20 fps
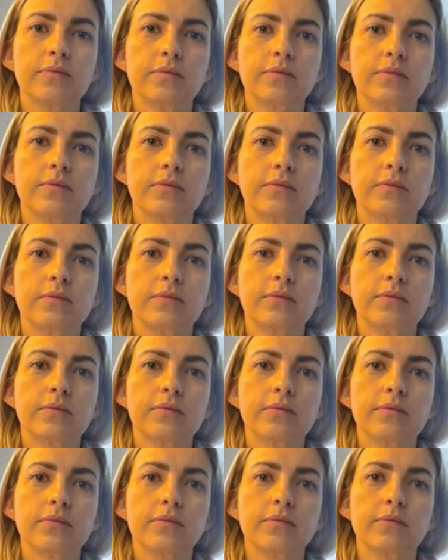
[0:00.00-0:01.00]

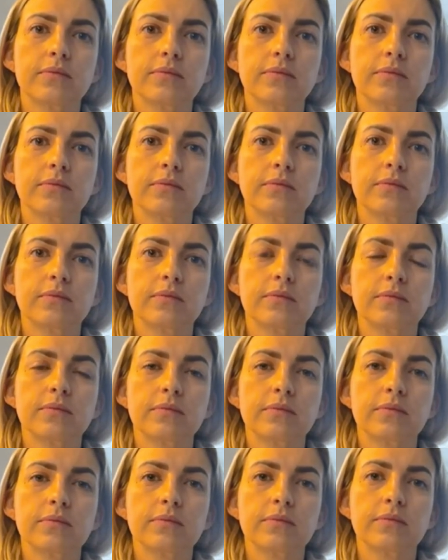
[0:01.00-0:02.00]

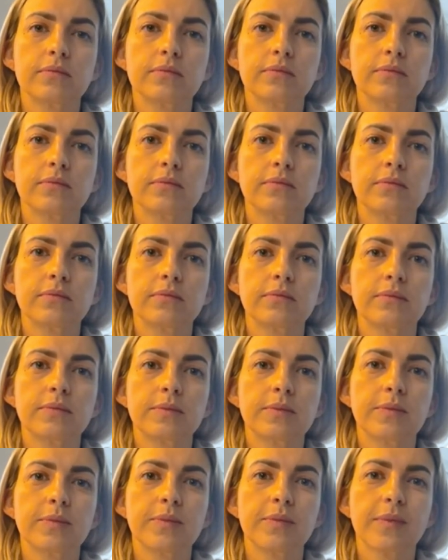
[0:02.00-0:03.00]

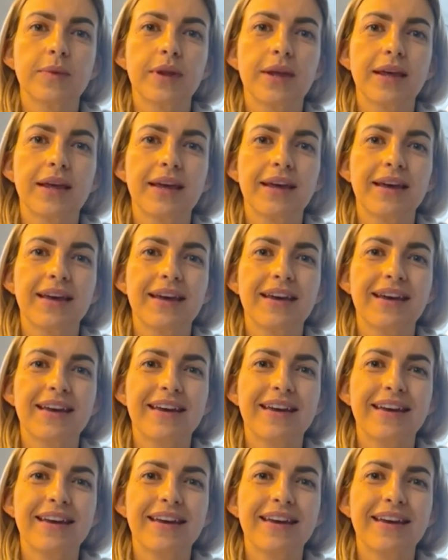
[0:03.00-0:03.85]
No words are spoken by the person on screen.